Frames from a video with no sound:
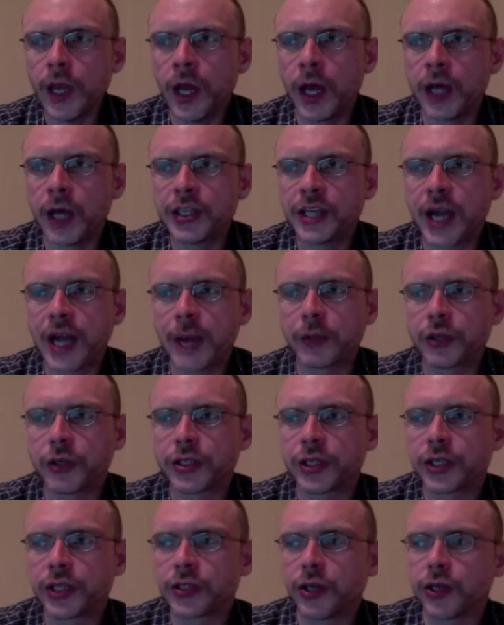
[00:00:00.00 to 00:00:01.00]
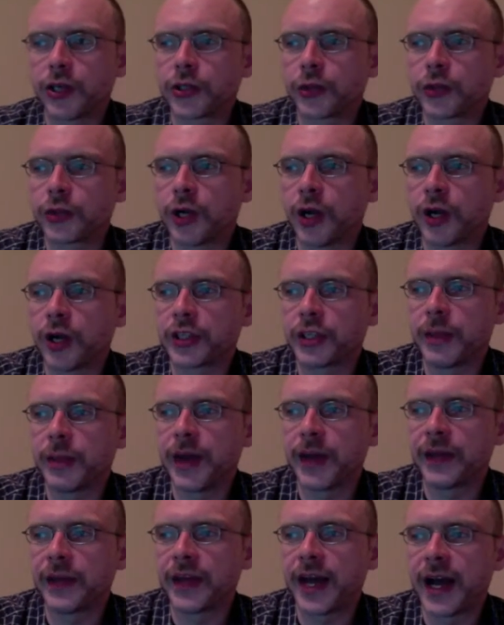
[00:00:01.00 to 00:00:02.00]
Chapter 6 also talks
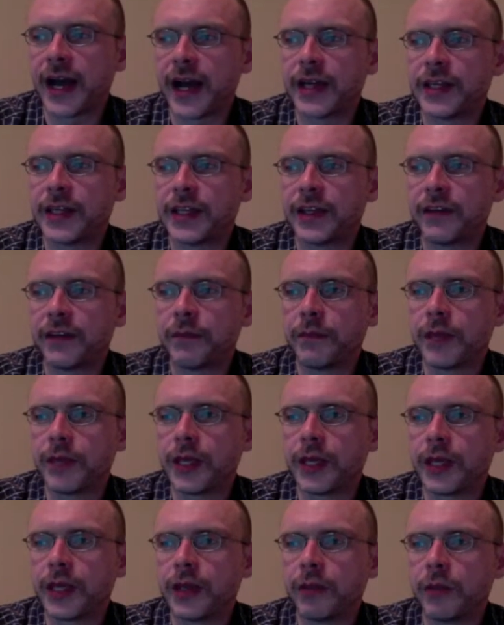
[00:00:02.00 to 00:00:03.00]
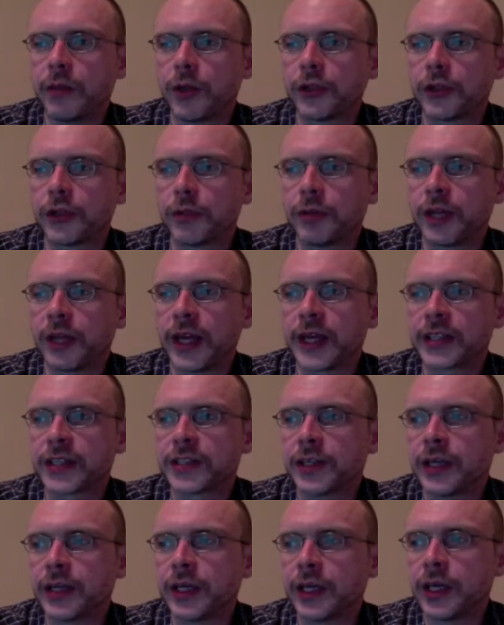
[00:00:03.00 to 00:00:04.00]
about the idea of media
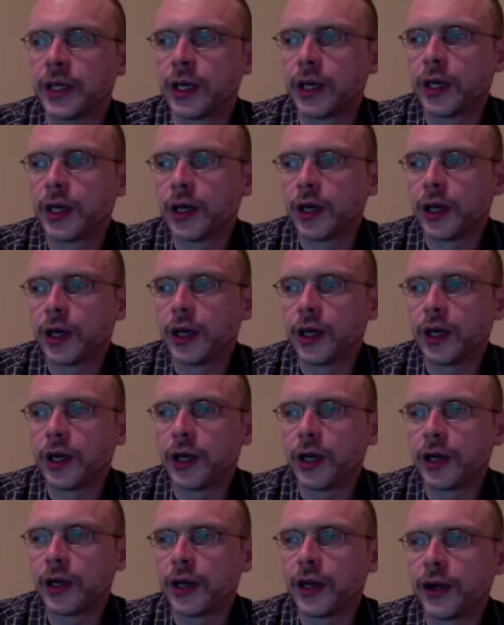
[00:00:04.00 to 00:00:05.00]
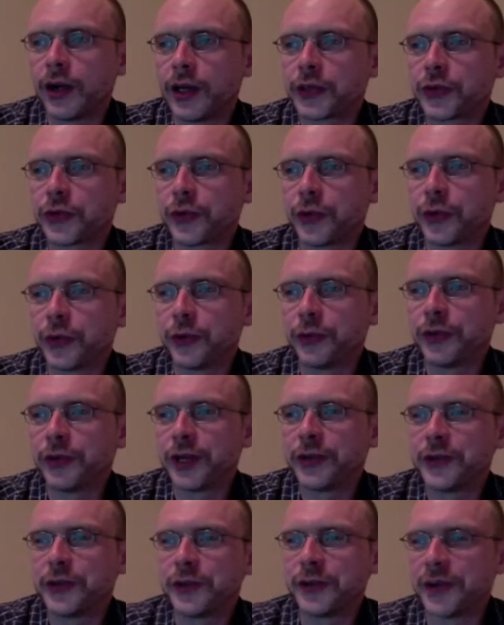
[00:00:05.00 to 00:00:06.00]
multiplexity. I scrolled
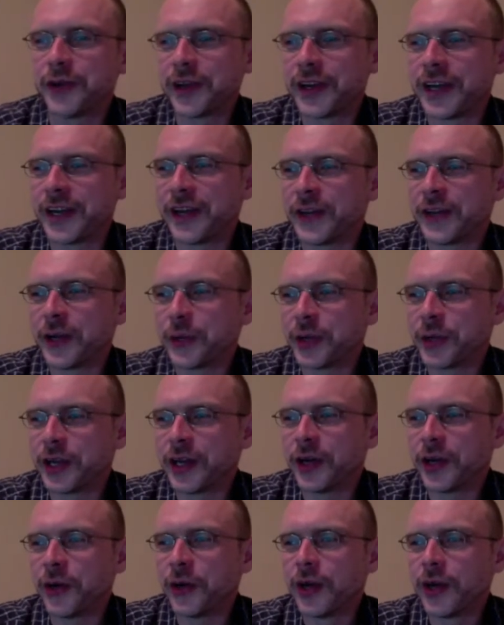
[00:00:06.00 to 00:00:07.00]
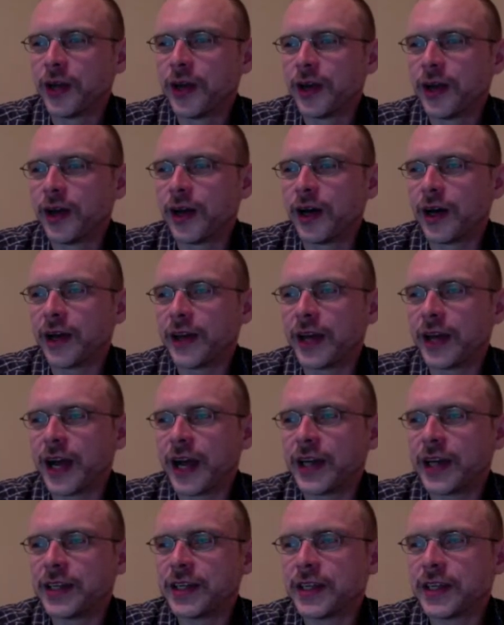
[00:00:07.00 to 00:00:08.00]
too far down. There we go. The
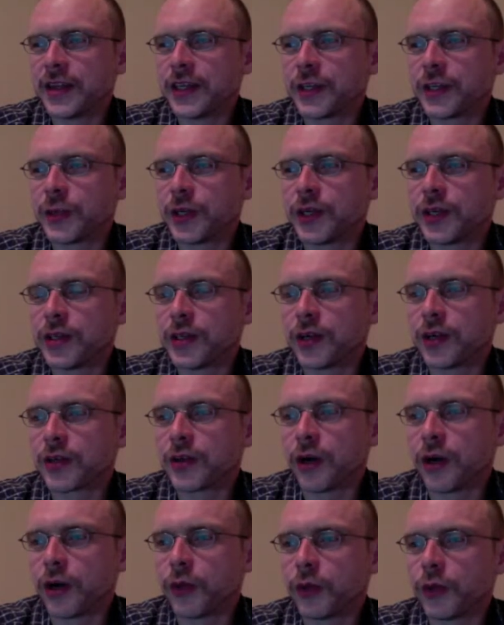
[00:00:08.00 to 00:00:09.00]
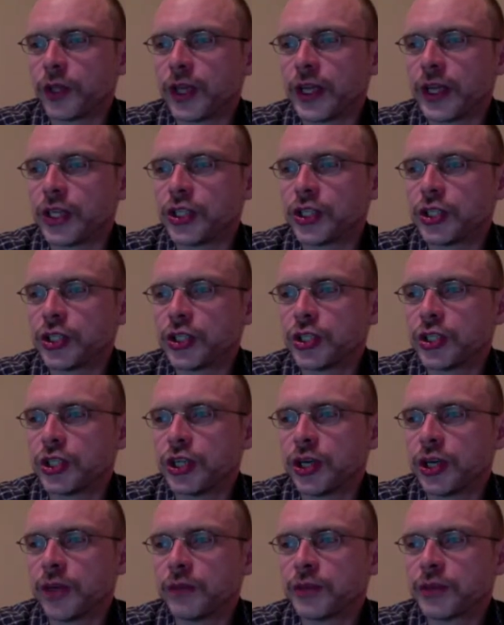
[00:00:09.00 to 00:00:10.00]
idea that as we conduct our
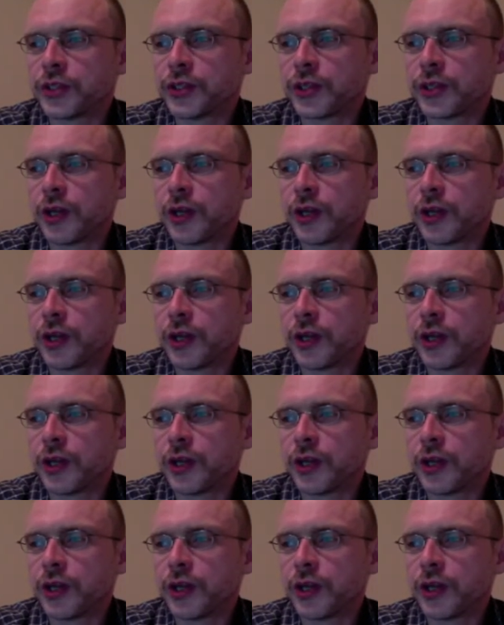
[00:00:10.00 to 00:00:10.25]
relationships,